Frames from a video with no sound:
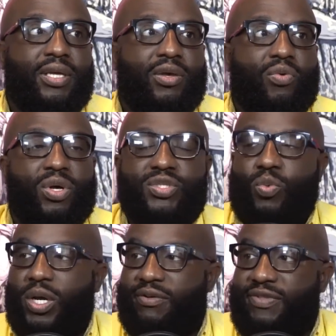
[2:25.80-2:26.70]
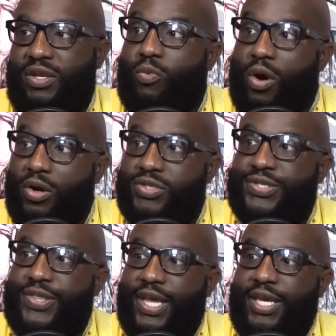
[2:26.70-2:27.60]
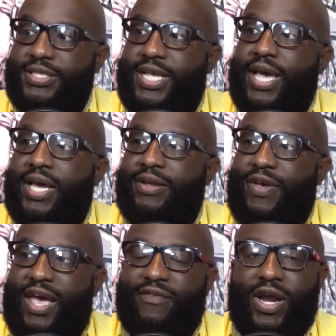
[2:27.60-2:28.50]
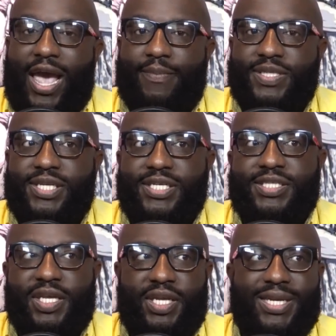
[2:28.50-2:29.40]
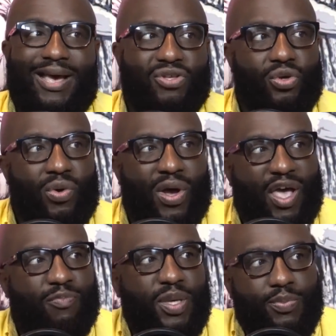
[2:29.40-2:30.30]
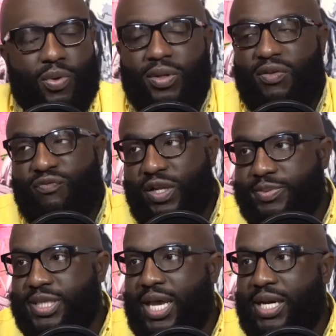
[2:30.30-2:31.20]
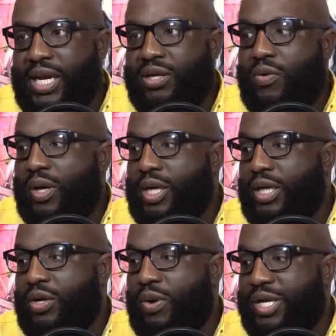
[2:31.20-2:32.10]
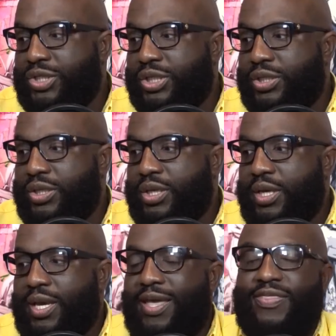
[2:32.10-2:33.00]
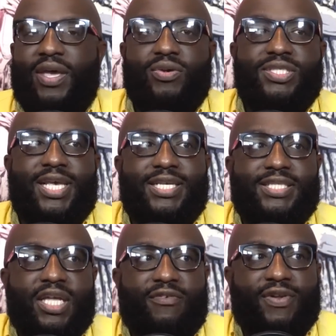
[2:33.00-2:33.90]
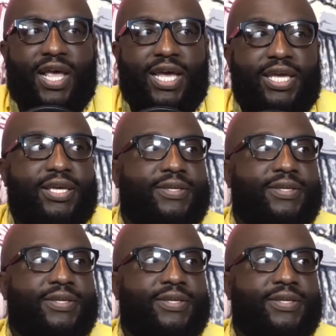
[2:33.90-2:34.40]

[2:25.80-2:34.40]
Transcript: was one of the worst things that could have ever happened to the city. Now, you'll have people on the flip side of that coin and equation, and they'll say stuff like,